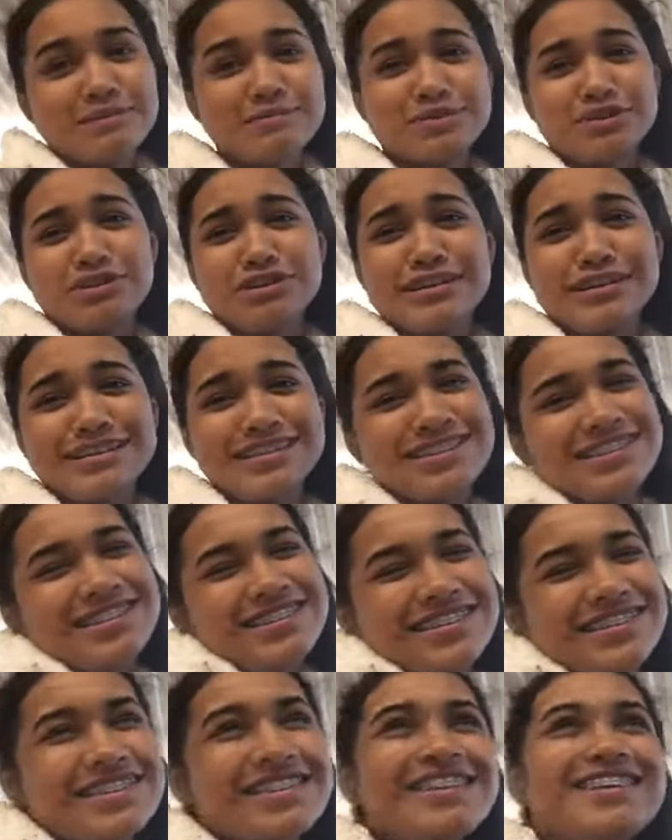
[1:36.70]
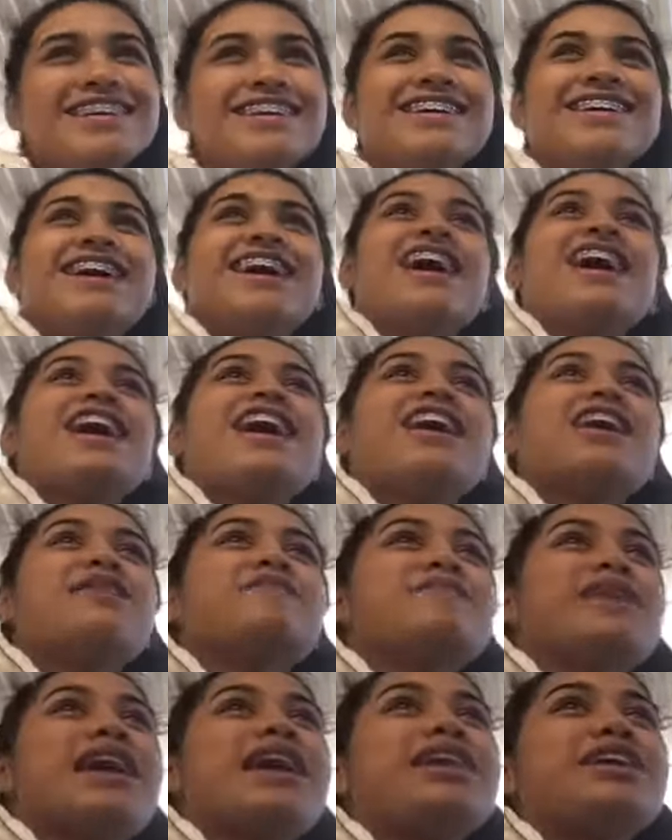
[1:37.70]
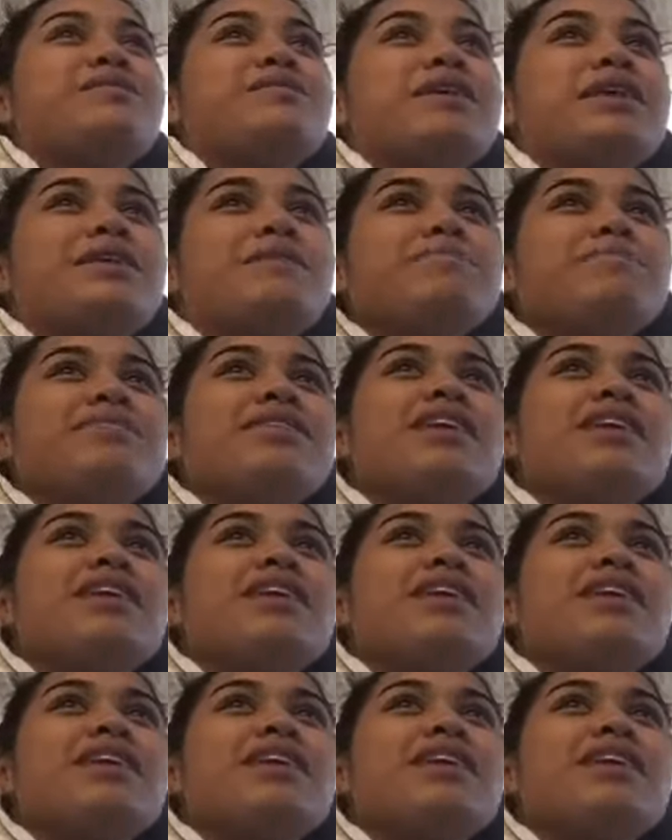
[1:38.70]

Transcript: I'm sorry. Um, anyway.